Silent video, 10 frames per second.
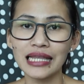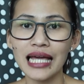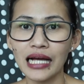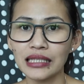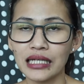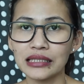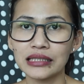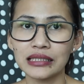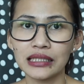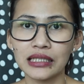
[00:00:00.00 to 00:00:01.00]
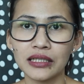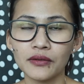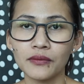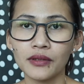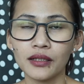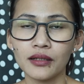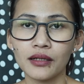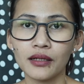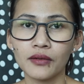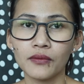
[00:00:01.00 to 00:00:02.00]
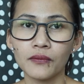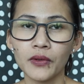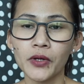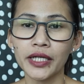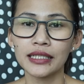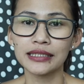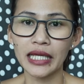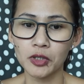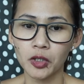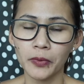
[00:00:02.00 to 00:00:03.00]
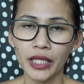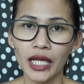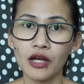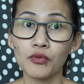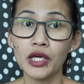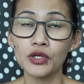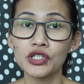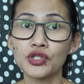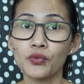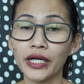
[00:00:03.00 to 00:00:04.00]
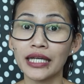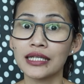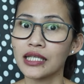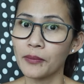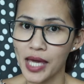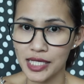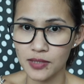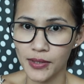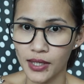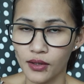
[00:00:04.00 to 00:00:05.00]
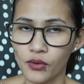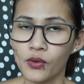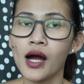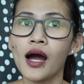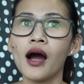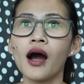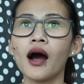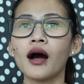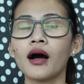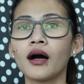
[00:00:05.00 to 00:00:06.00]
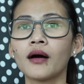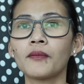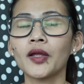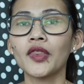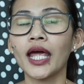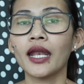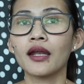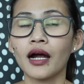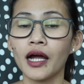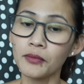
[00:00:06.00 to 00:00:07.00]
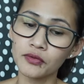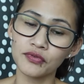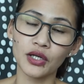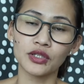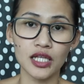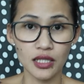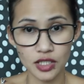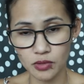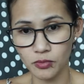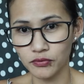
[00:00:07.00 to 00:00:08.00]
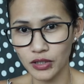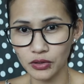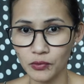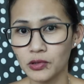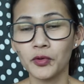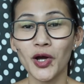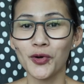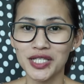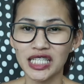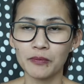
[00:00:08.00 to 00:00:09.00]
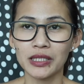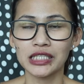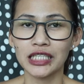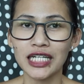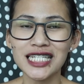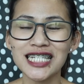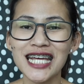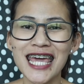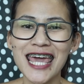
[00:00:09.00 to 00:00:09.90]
Ate Agnes, we work in the same company and we used to work in the same SPU. But then I moved out and she moved out. We always keep in touch.